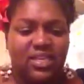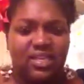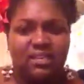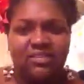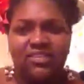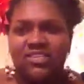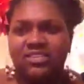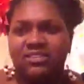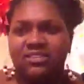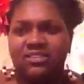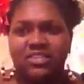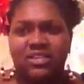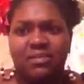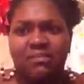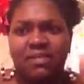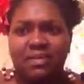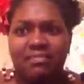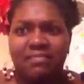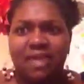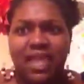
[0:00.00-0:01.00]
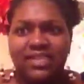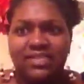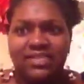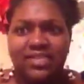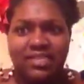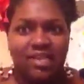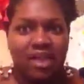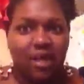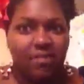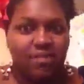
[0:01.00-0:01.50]
Just to me makes
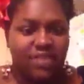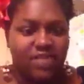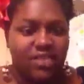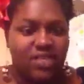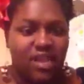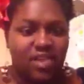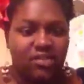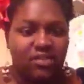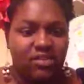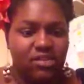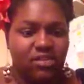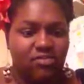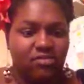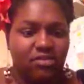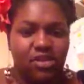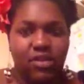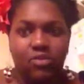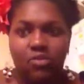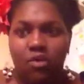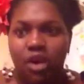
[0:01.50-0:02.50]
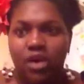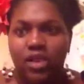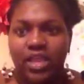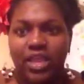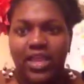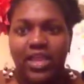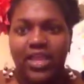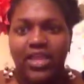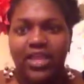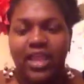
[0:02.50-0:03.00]
the top of the socks look really
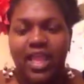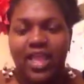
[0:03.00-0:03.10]
wonky,